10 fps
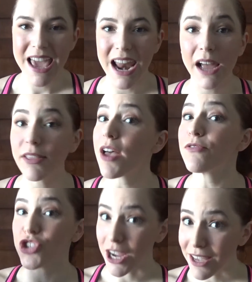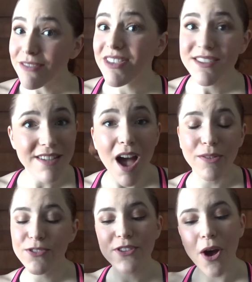and I love checking things
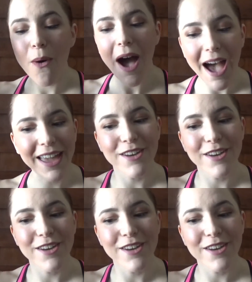off, so I